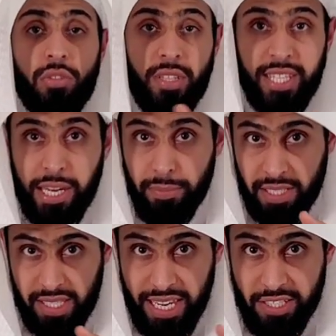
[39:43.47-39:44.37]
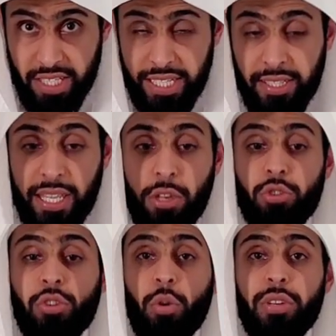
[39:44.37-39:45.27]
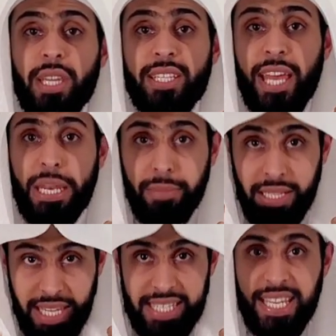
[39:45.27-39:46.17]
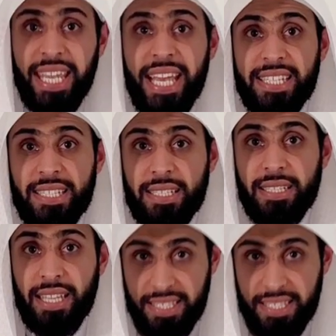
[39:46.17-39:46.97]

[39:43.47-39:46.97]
this animal is castrated. Can you slaughter this animal? They say yes.